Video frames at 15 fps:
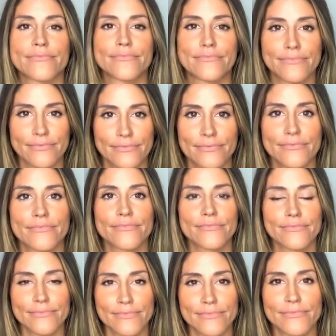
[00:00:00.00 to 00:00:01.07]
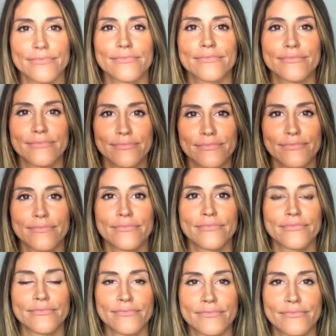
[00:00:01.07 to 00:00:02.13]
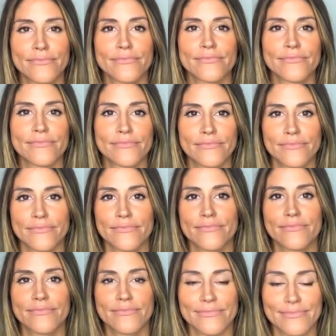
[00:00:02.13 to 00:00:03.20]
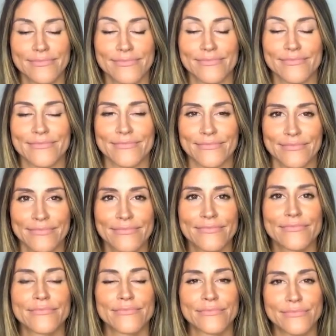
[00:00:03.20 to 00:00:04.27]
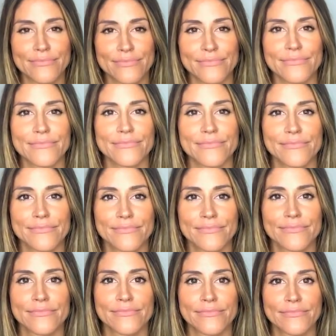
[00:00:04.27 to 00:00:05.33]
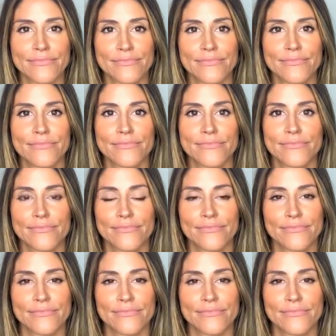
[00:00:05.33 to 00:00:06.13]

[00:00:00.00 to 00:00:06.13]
[no speech]